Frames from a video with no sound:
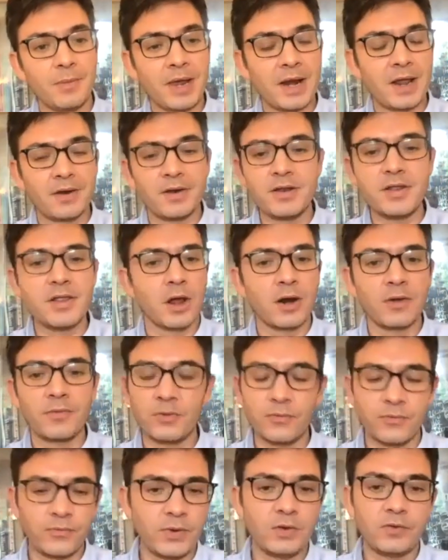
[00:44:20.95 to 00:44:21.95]
It had none of
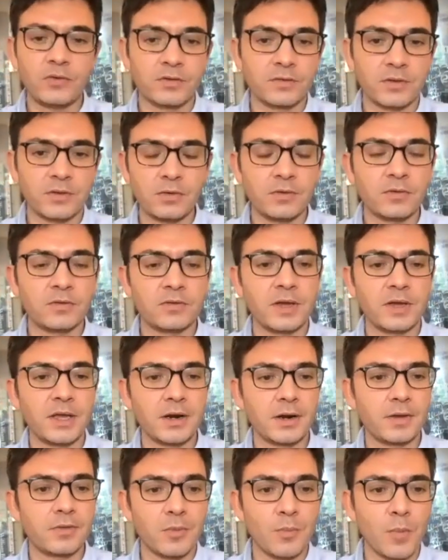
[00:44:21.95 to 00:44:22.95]
the features that you see in
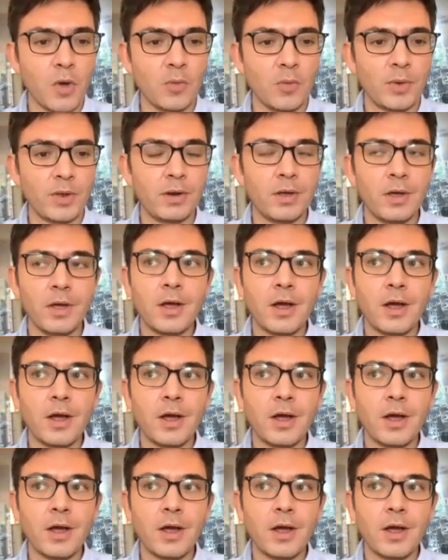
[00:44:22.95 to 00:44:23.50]
it at the moment.